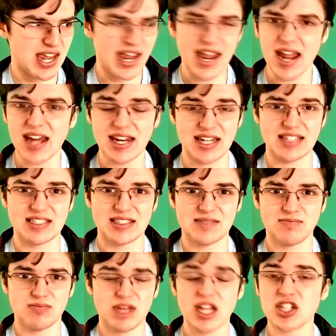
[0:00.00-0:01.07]
it's
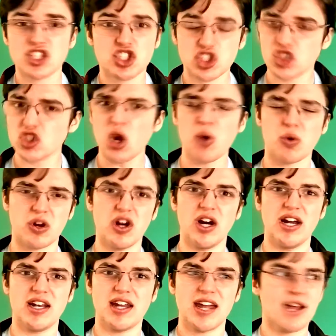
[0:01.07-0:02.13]
so good.
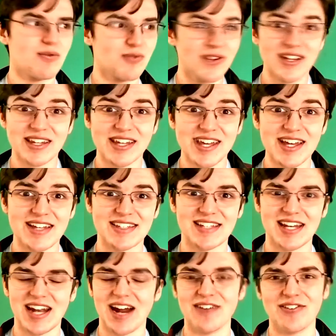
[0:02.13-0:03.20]
It really is,
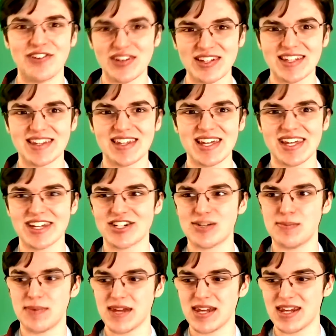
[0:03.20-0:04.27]
and I really think it
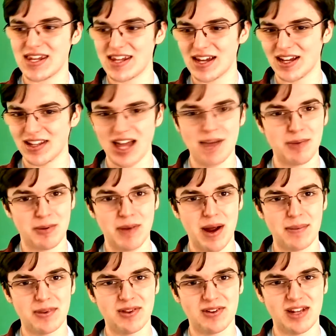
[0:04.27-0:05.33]
should be a lot more
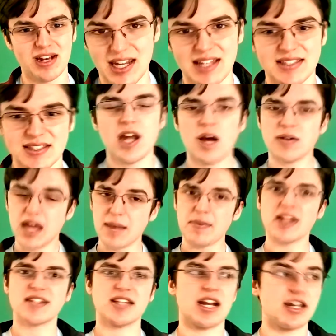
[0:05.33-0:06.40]
popular than it is. Now, with that
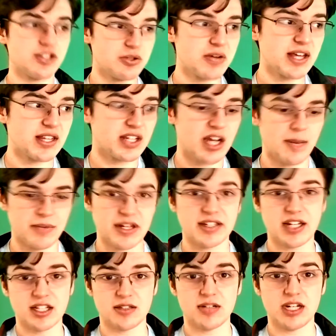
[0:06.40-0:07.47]
being said, I do get the company
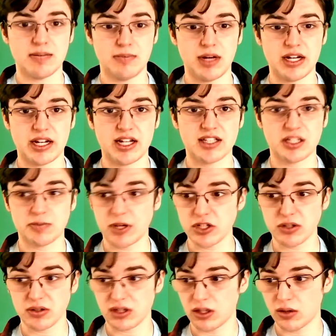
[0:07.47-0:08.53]
does need money, because
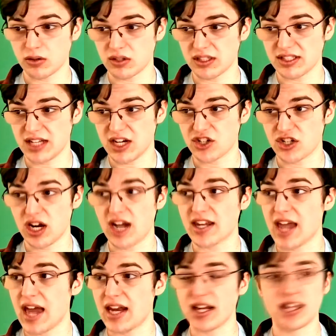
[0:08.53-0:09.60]
especially with localization, I
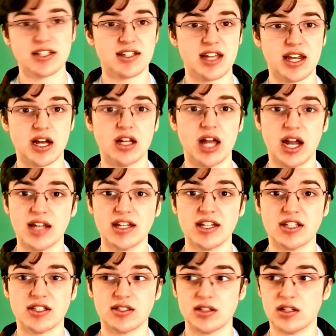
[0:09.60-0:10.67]
get it, because like a lot of
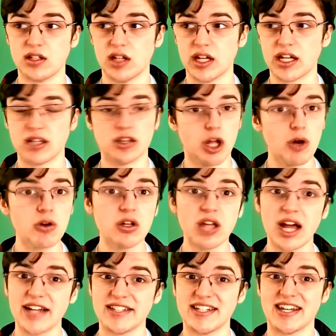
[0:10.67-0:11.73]
these, like
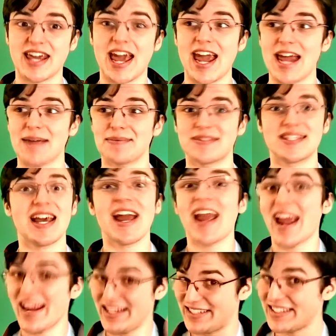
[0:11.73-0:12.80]
localizing games
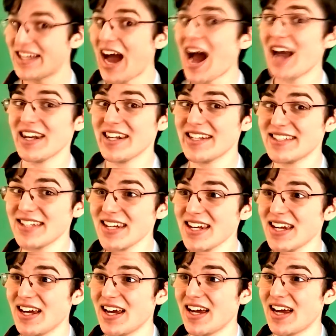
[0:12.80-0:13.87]
is not easy,
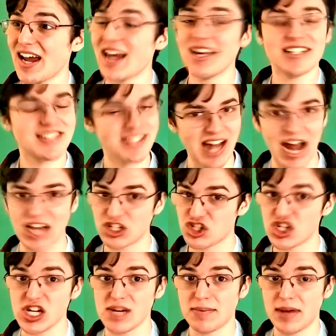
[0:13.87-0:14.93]
and it's not
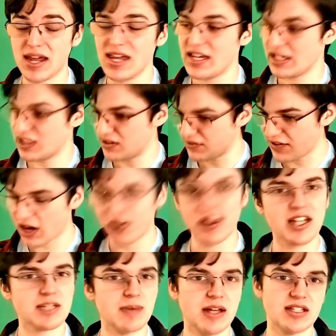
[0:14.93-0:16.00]
cheap. It is very
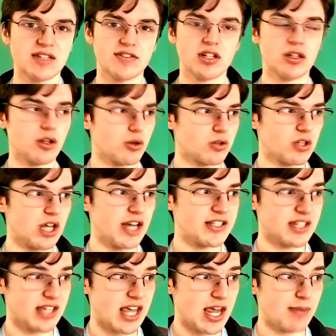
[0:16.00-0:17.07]
expensive to localize
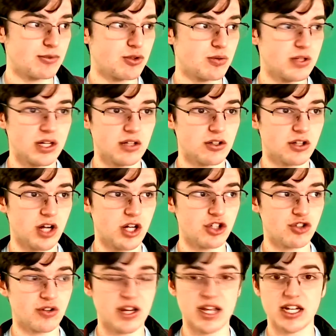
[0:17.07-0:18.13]
a game to another
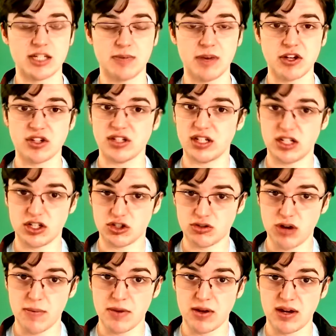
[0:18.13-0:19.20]
country, and especially to
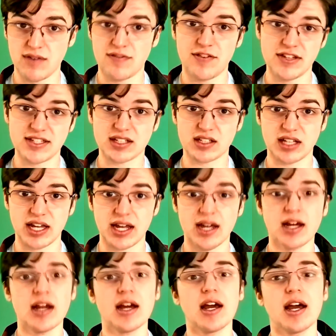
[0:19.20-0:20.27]
distribute it physically.
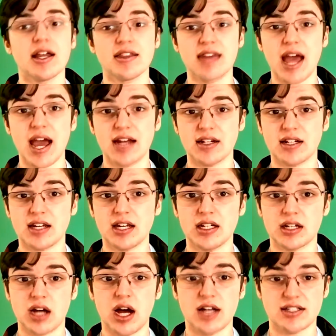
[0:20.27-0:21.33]
That
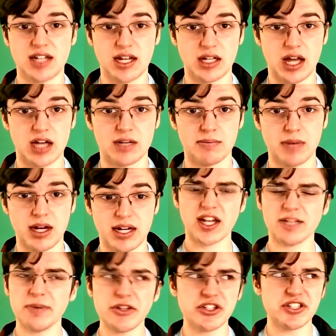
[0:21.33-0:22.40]
can cost a lot of money.
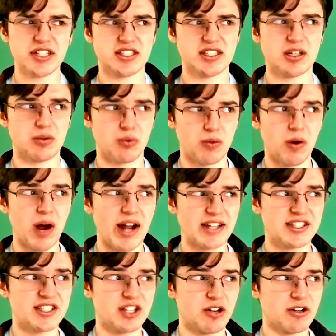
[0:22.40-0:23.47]
Especially since the Wise
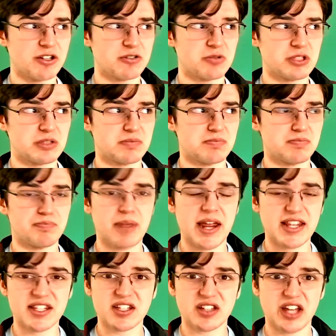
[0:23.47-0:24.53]
series was
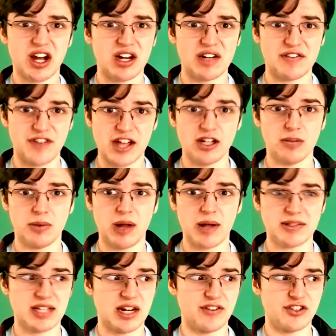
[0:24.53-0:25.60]
basically unavailable
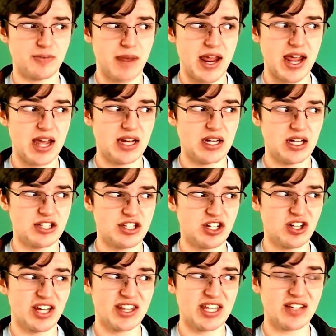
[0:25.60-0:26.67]
outside of Japan
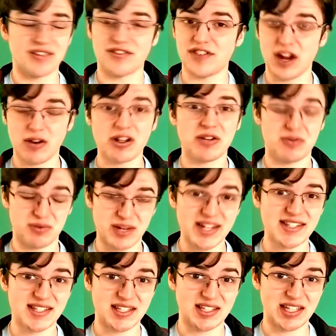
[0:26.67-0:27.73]
until I think very
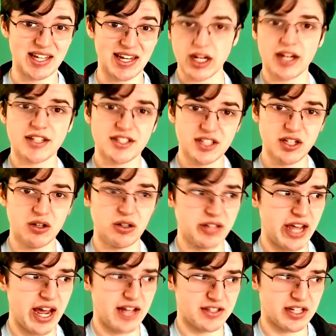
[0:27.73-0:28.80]
recently. And it still only
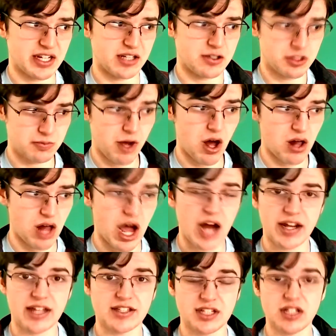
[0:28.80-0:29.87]
has like a small
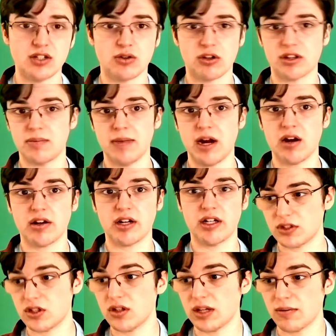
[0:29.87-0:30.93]
audience in North America,
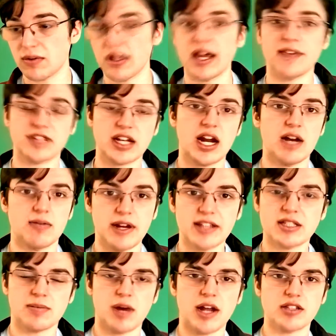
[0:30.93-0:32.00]
so they really have to kind of raise
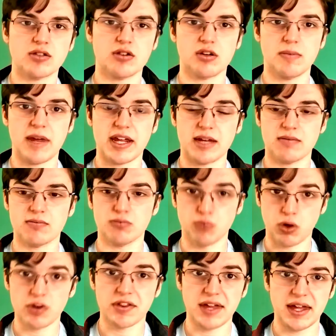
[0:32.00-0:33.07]
the price in order to make it
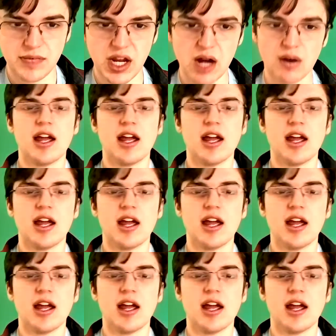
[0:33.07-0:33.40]
worth it. Now,